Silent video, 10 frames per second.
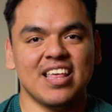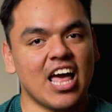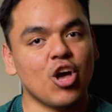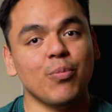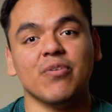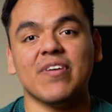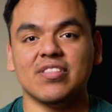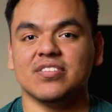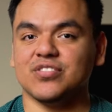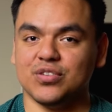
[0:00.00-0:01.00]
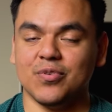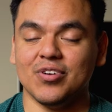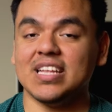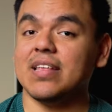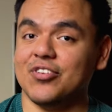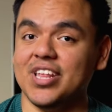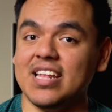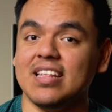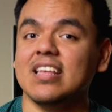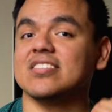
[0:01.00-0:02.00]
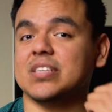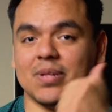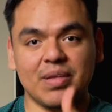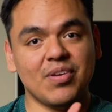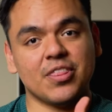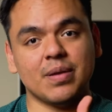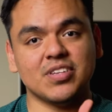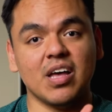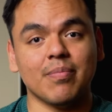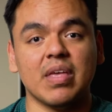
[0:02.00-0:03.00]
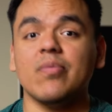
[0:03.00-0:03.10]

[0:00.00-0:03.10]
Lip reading: I hope you found this useful, and if you did, consider leaving a thumbs up.